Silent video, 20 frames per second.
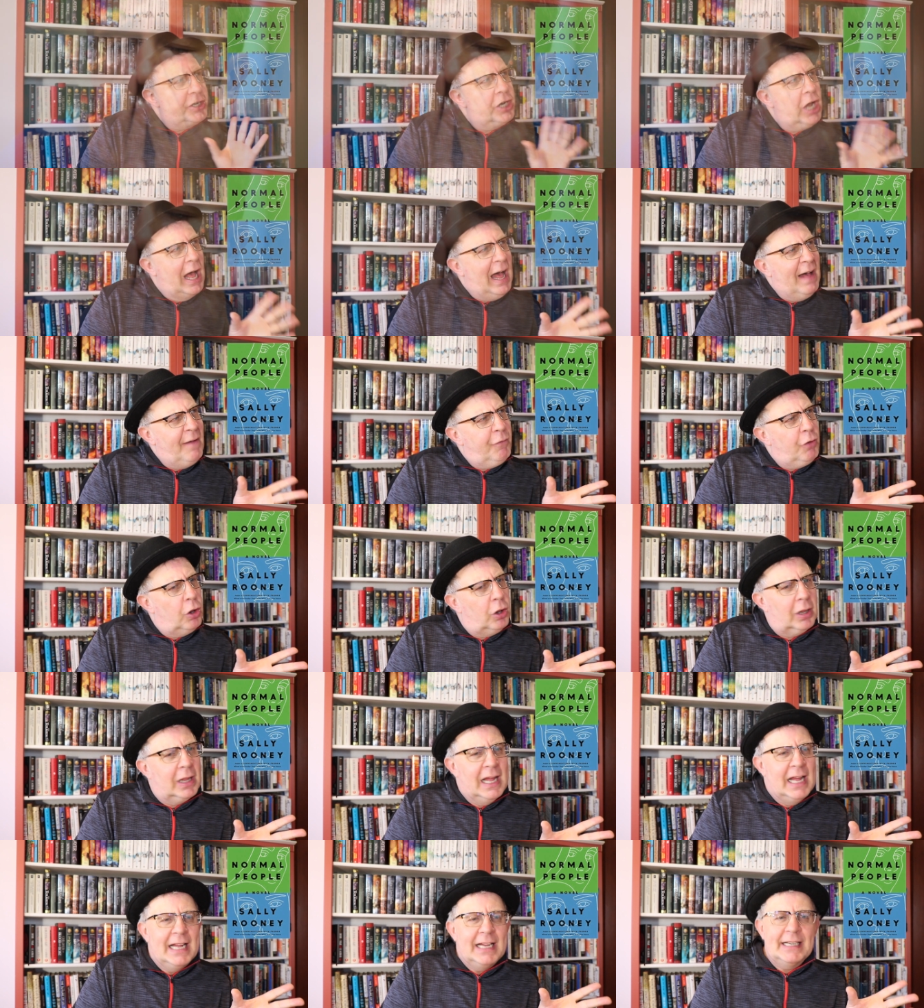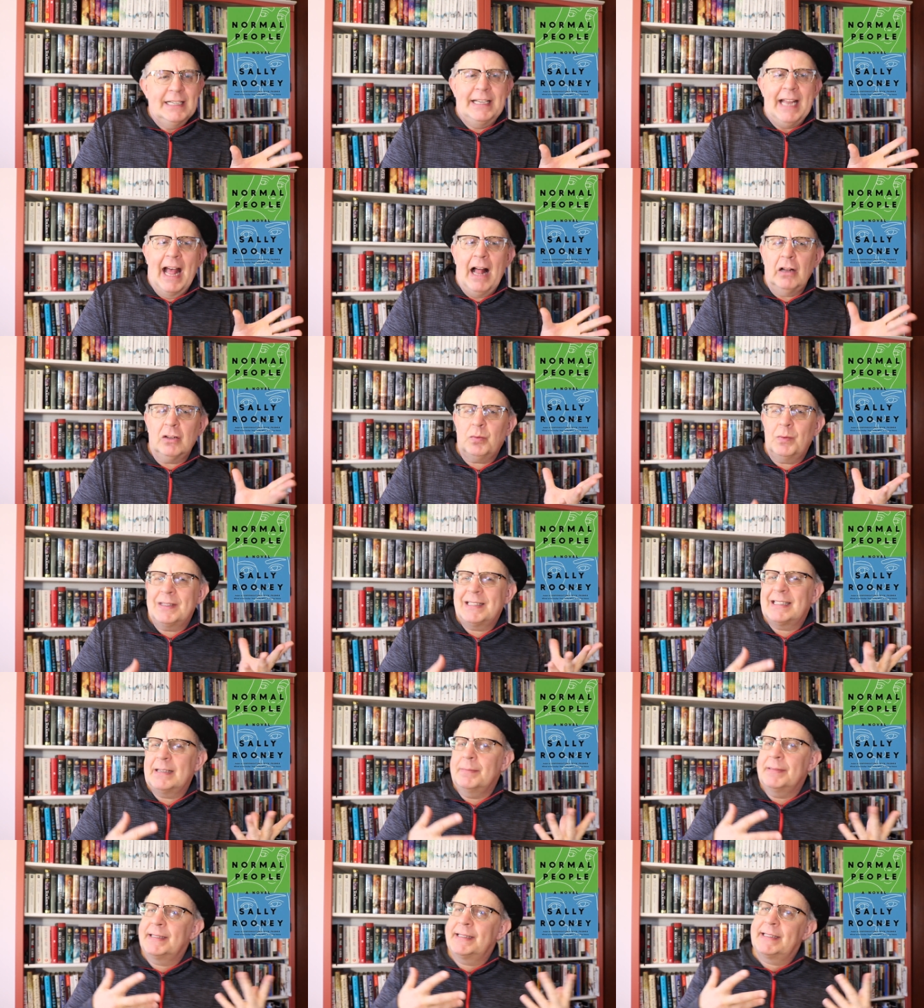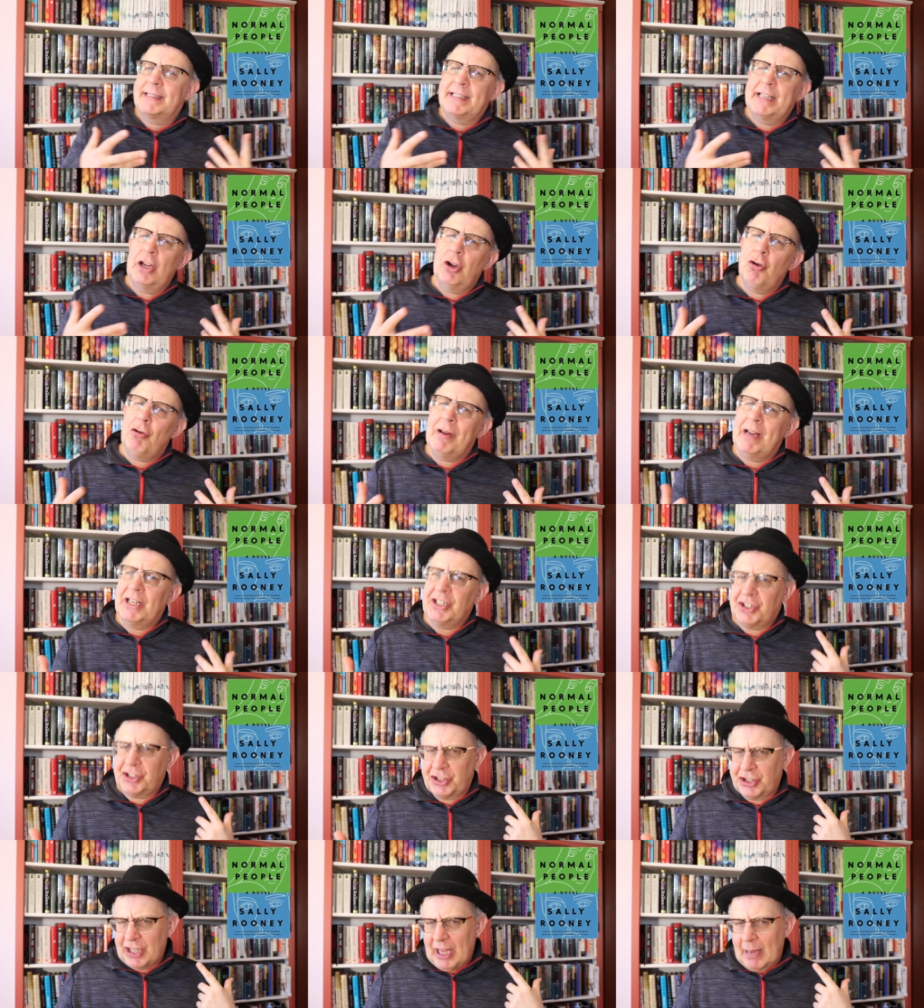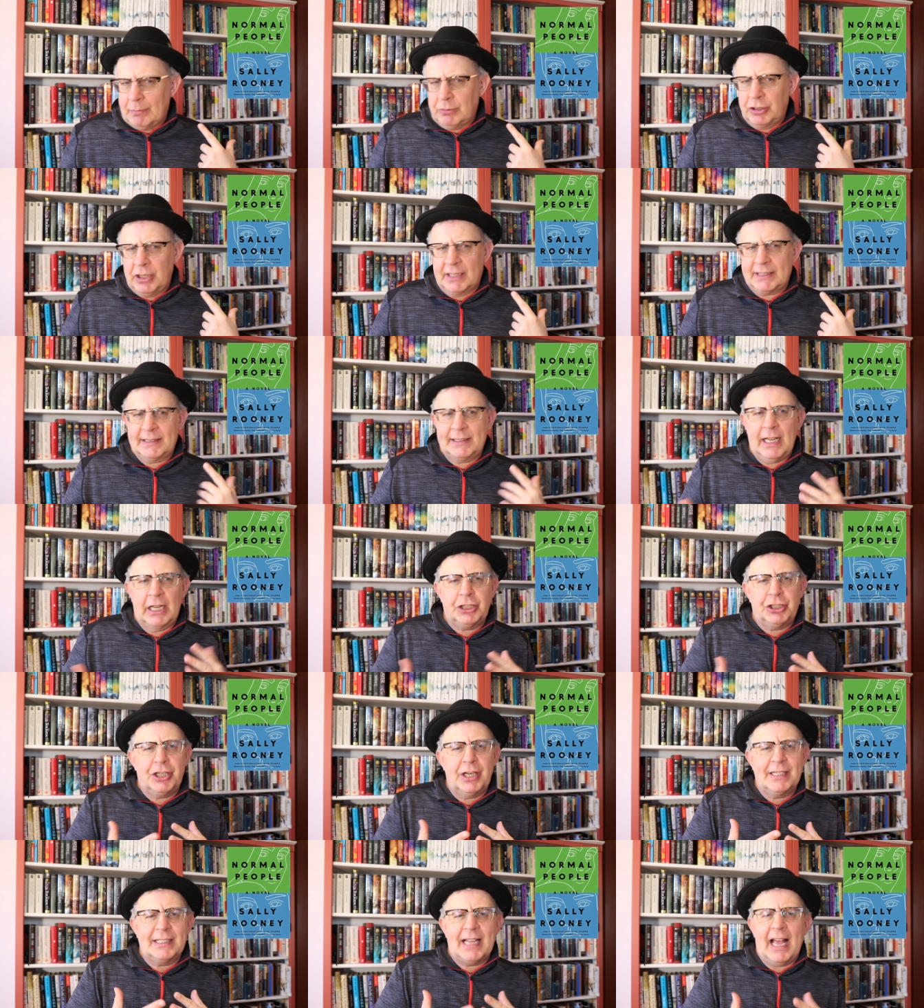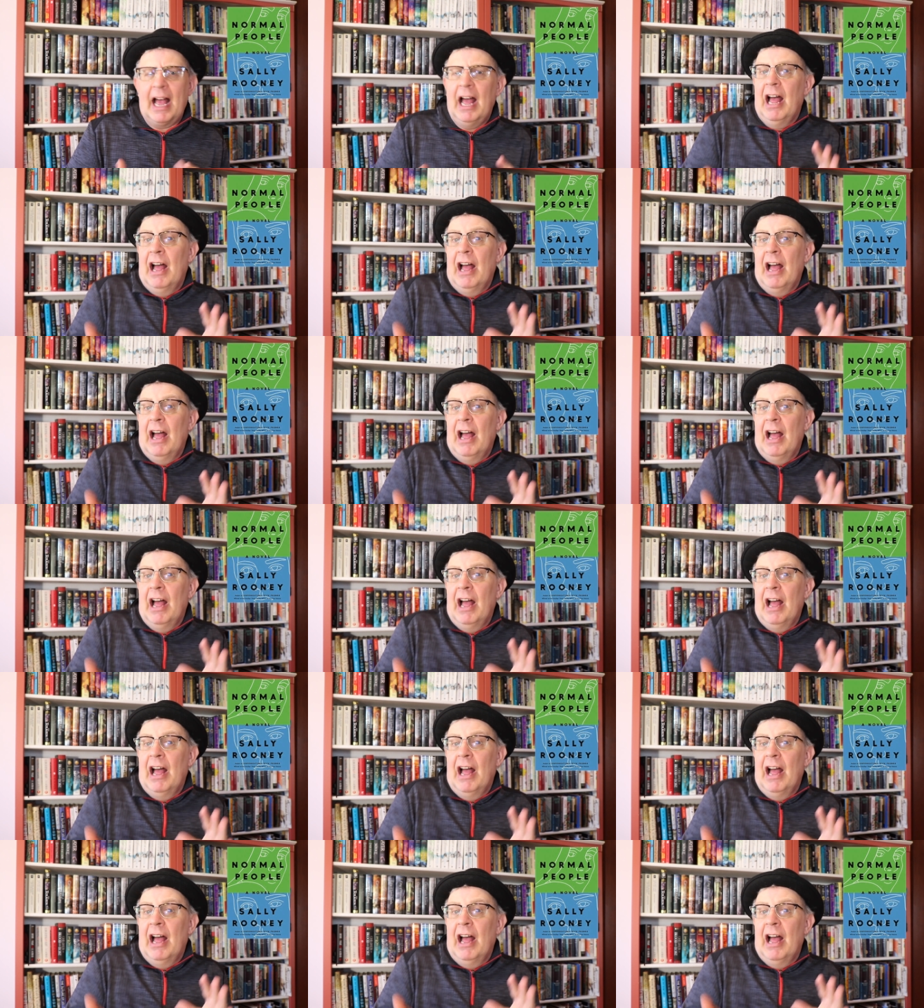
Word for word: novel dealt with some serious subjects such as uh,